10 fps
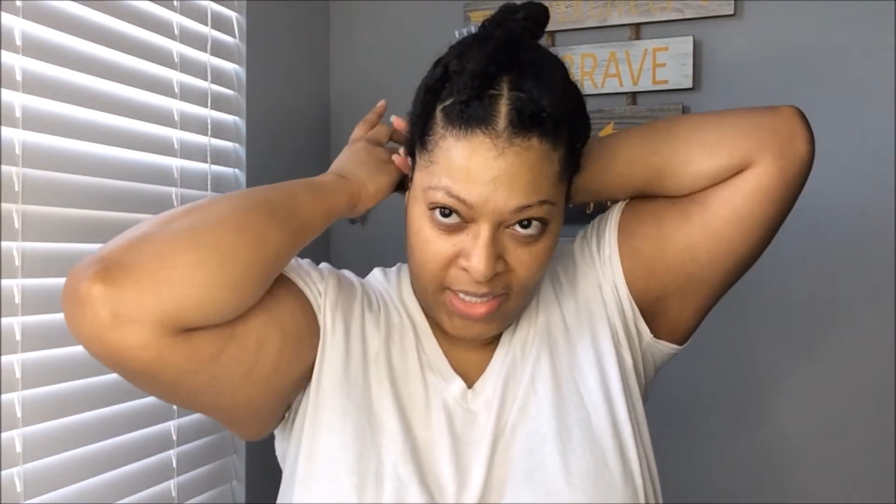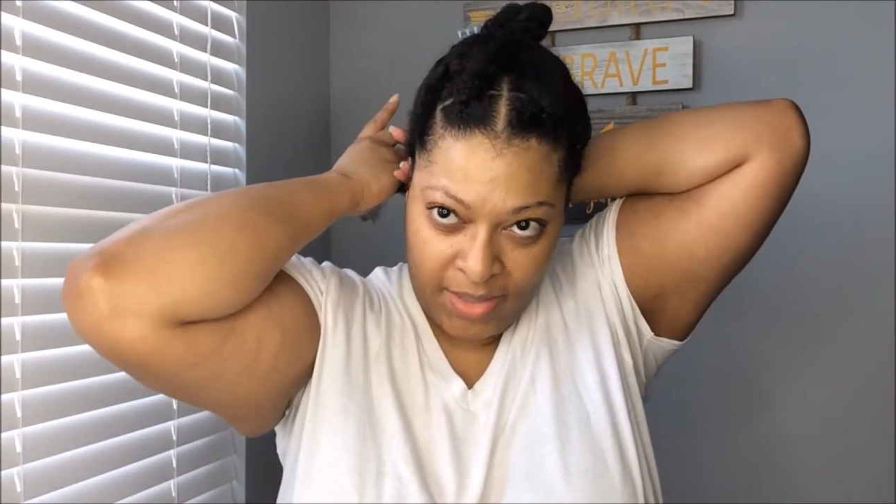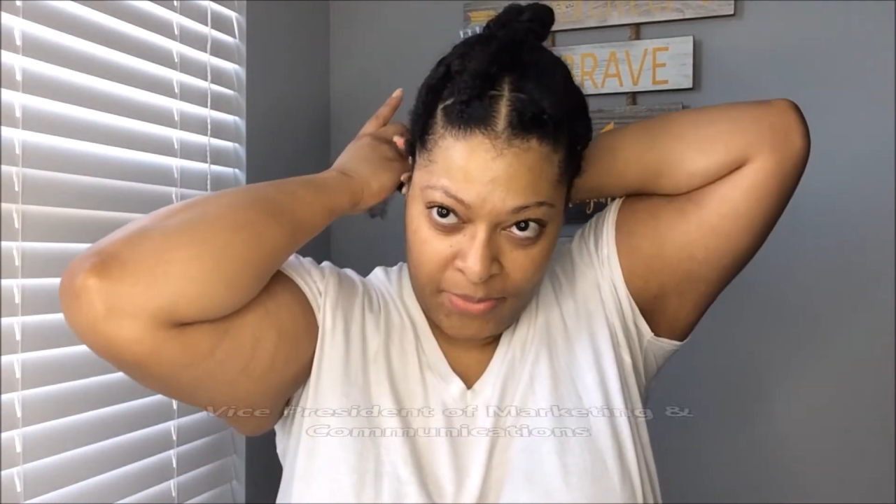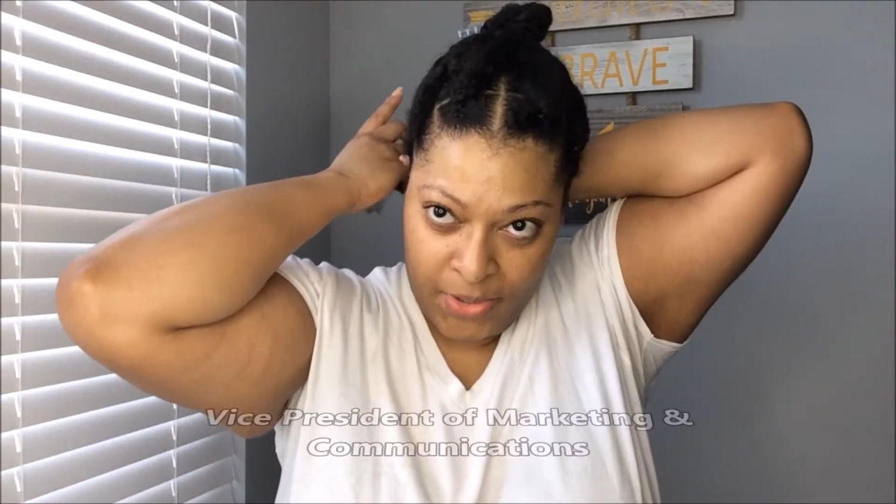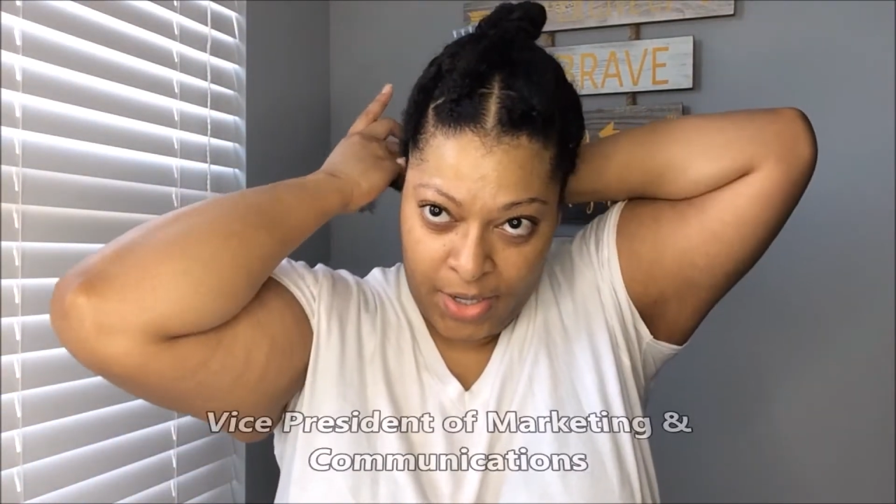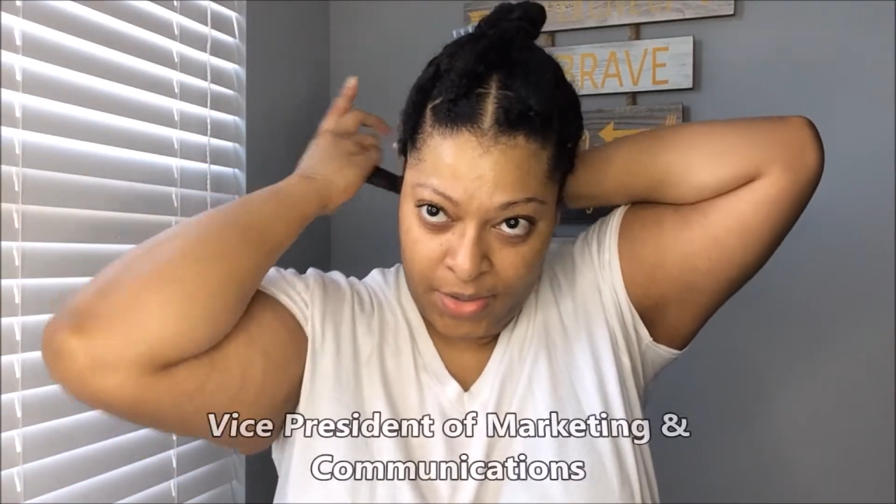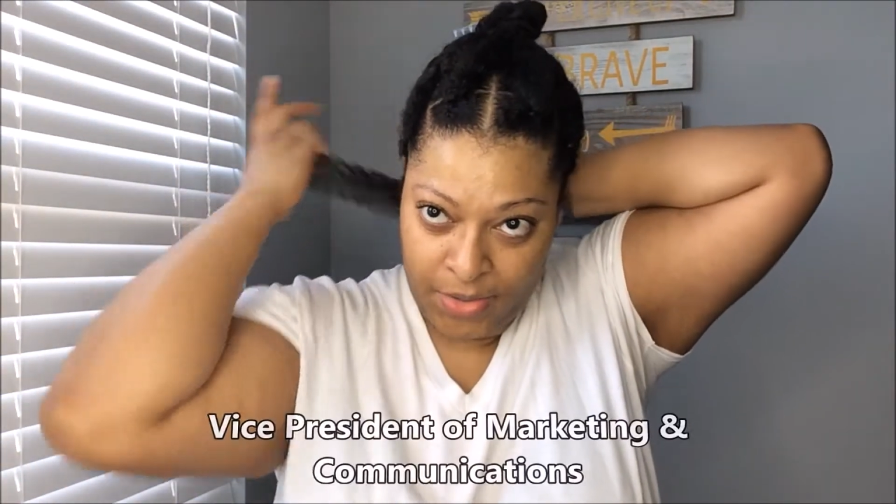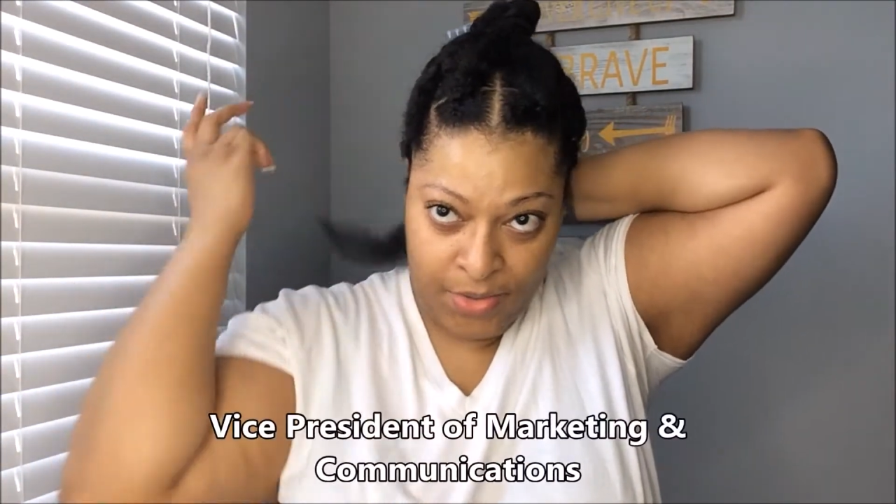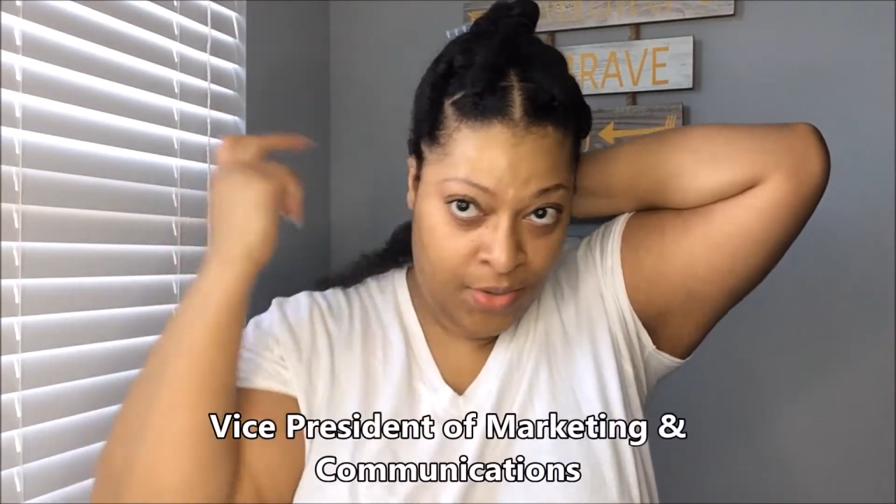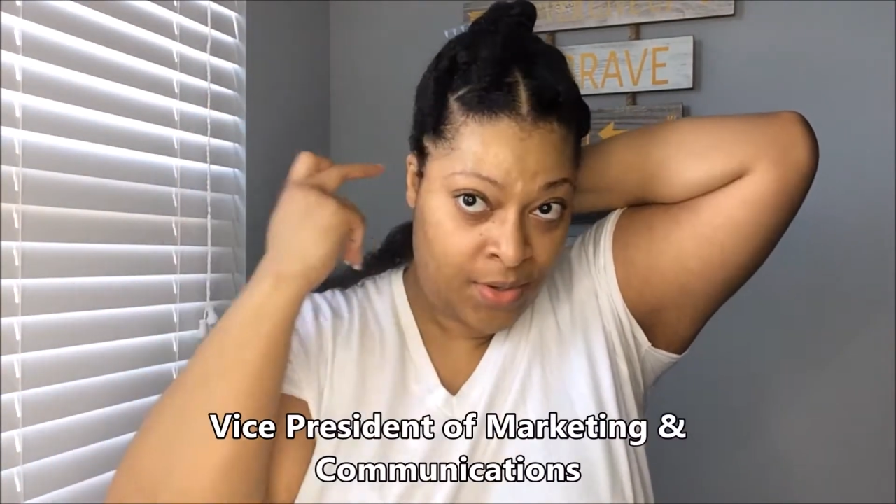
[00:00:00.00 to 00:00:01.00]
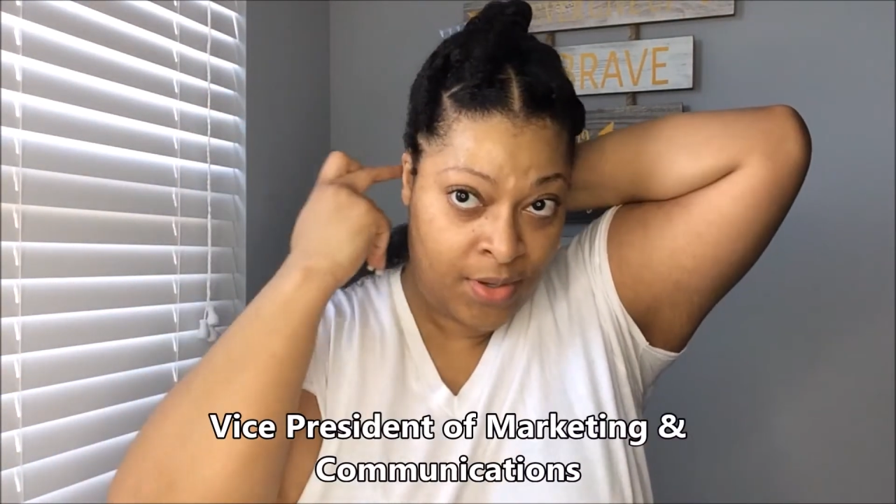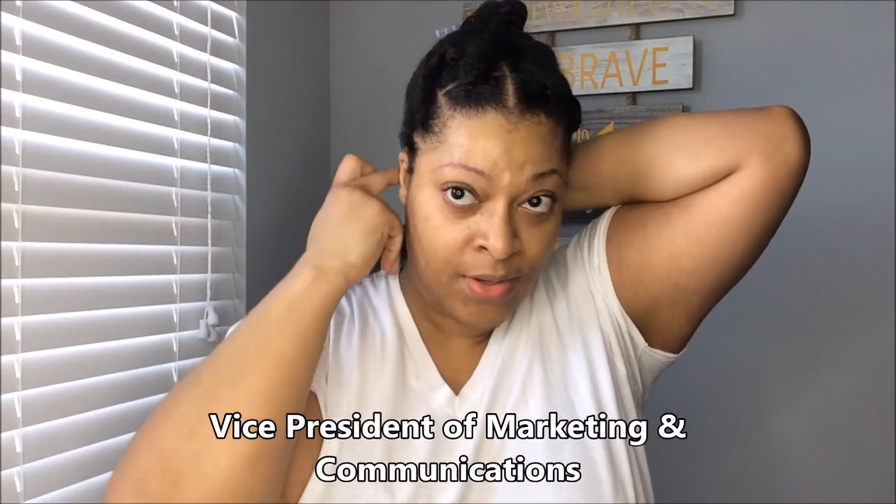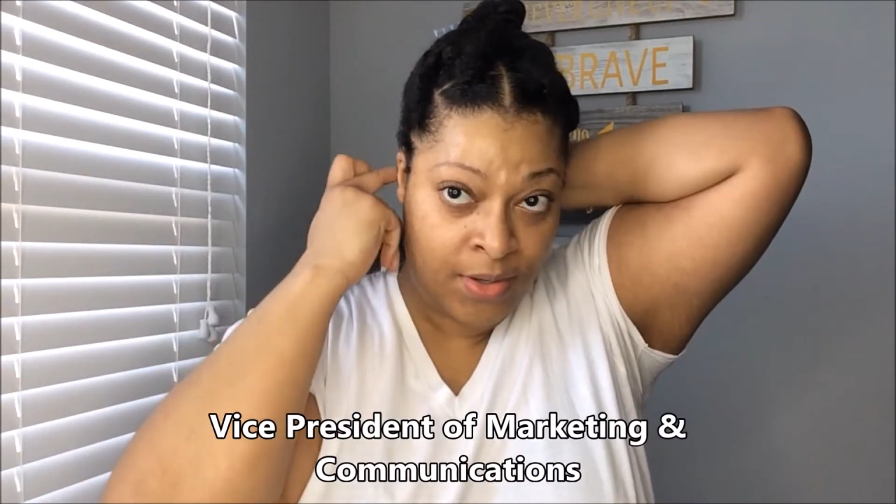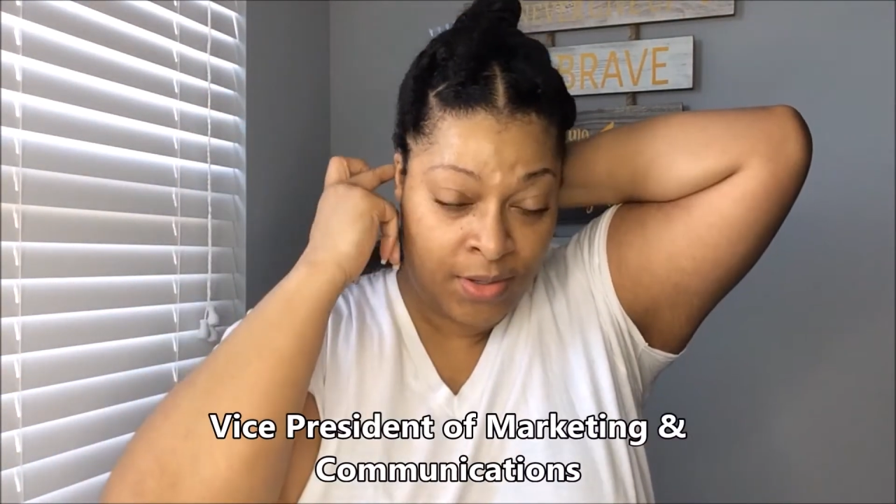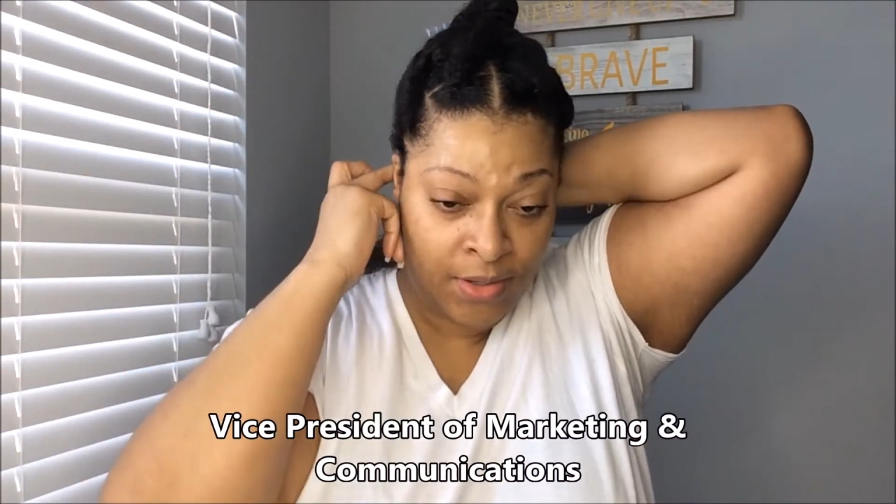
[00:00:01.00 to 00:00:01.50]
Ampro
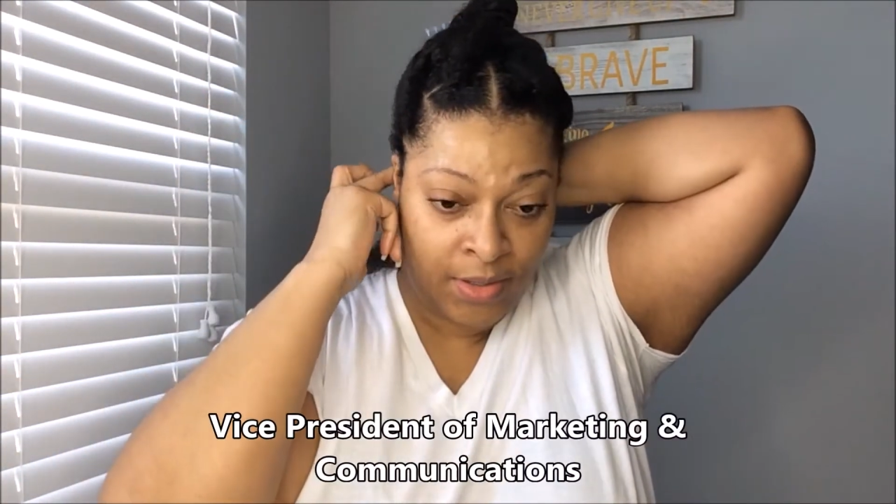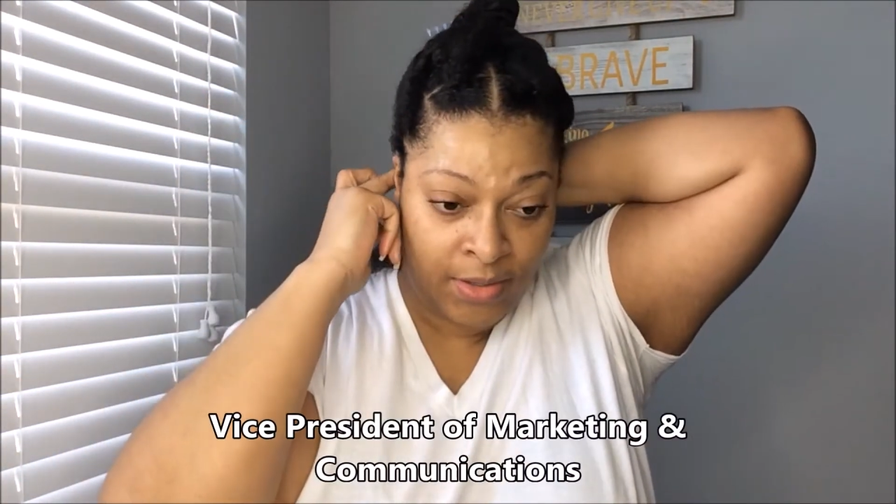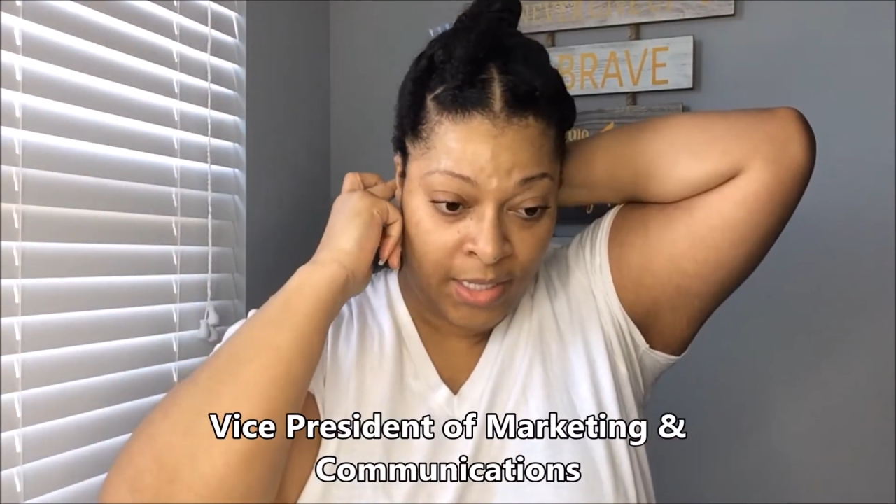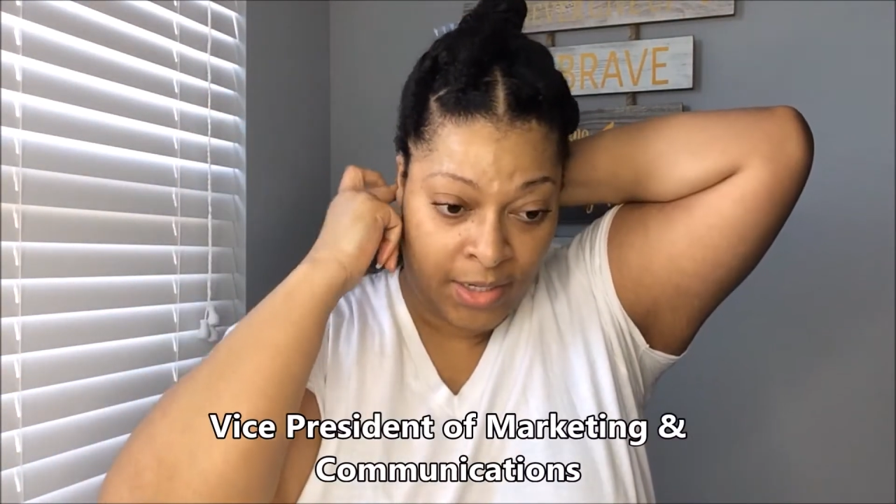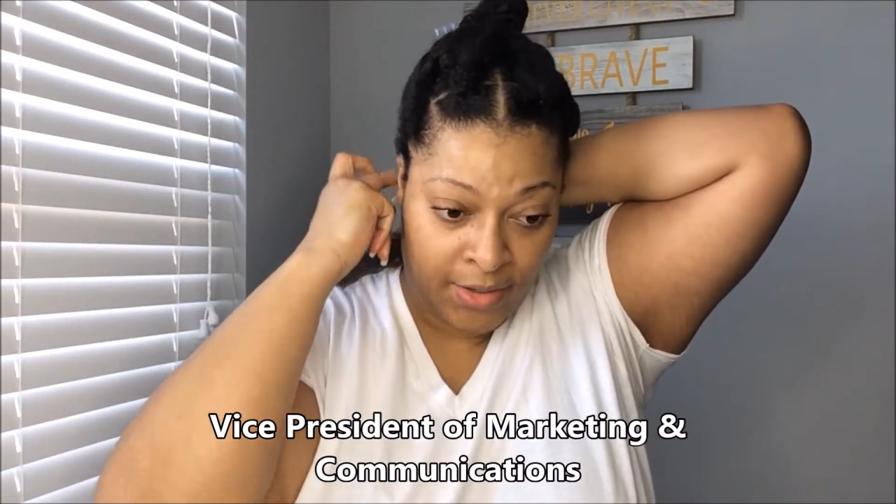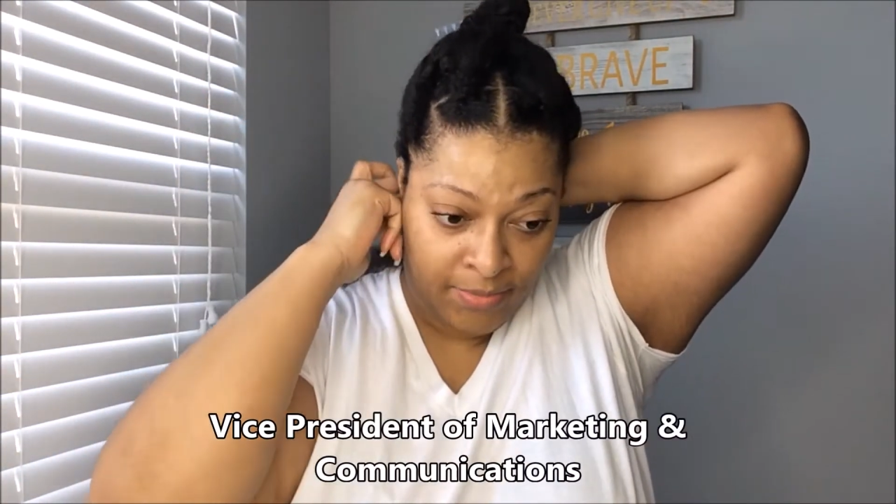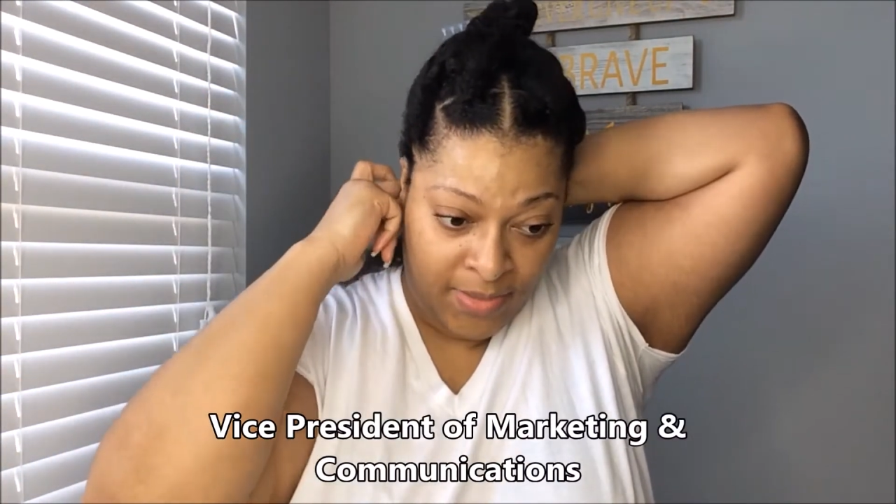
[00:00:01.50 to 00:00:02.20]
here in